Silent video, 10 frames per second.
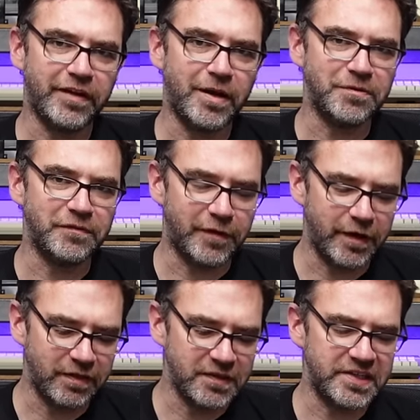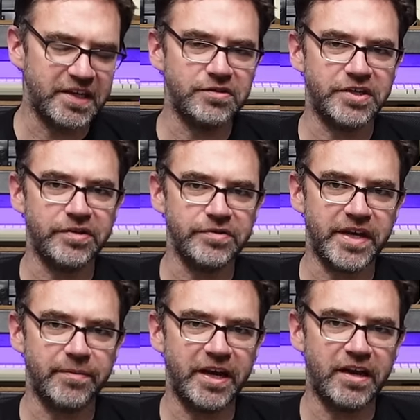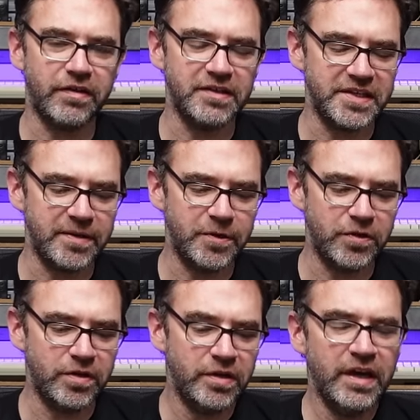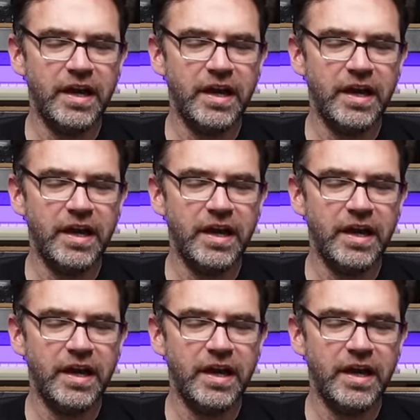amplifying the sound channels coming out of the CPU